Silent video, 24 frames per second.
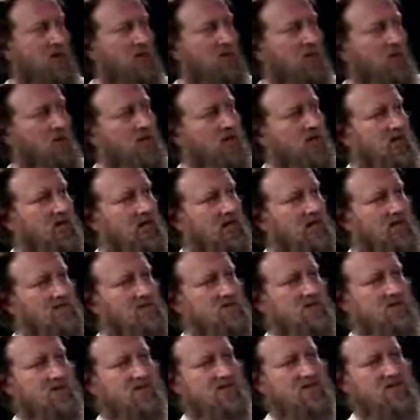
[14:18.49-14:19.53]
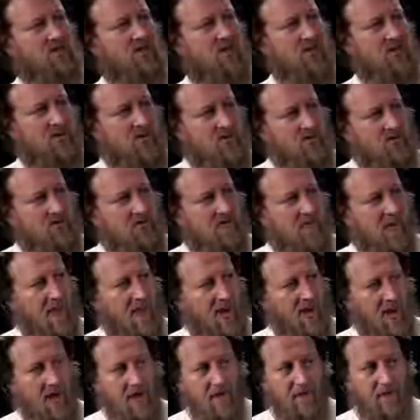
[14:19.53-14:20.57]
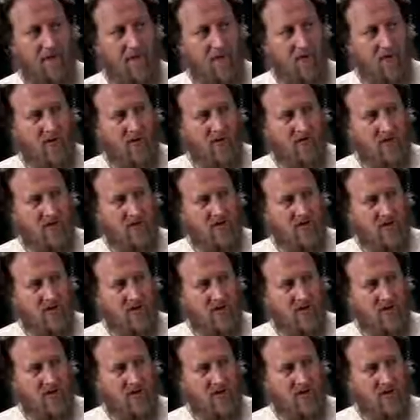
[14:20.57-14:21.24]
We could give some examples from the life of the Prophet